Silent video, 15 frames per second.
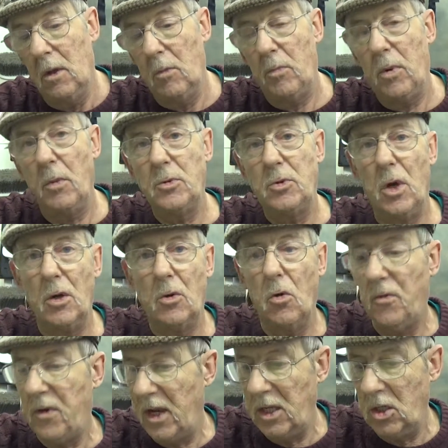Bob's your uncle,
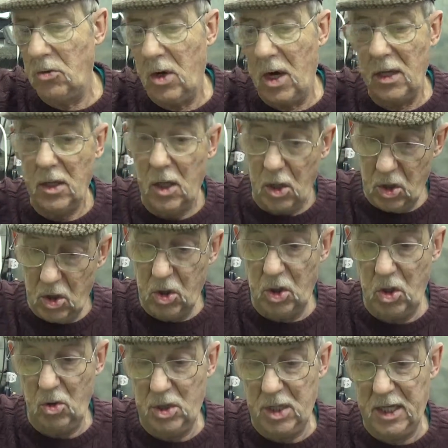Fanny's your aunt, you can
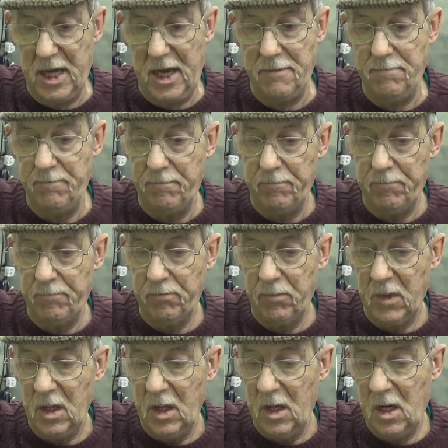use it again.
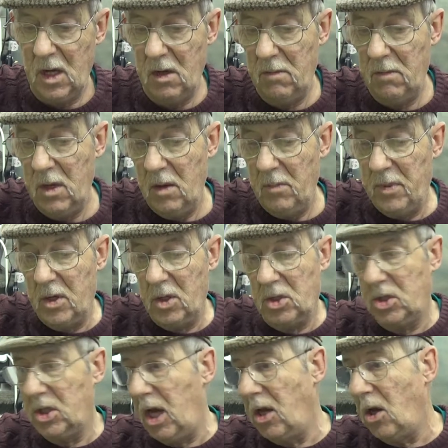But
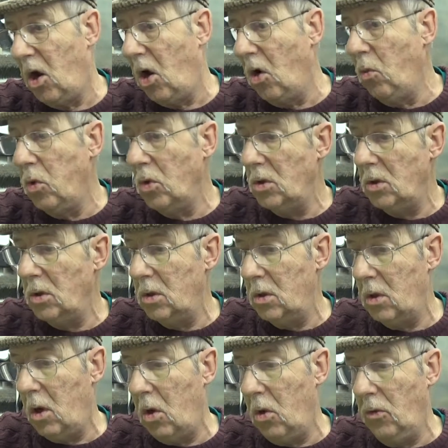as I say, I wouldn't,
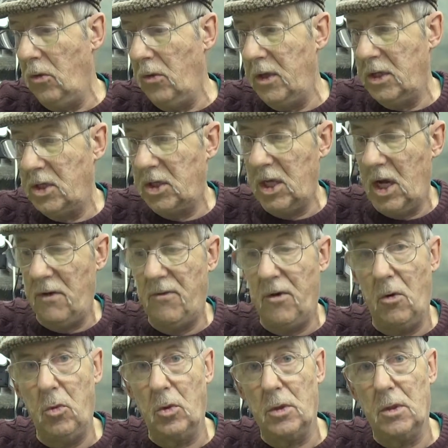on this stuff, I
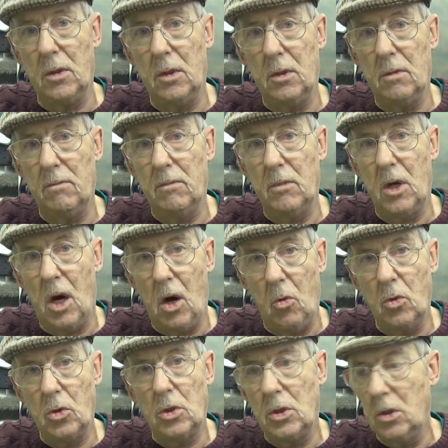wouldn't. I
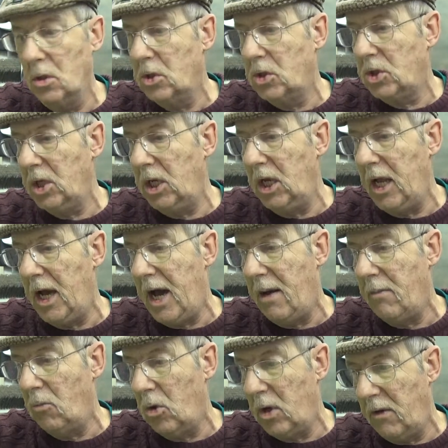would seal it
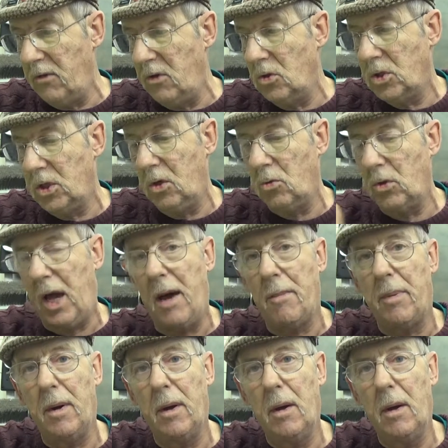up, whatever you sealed up.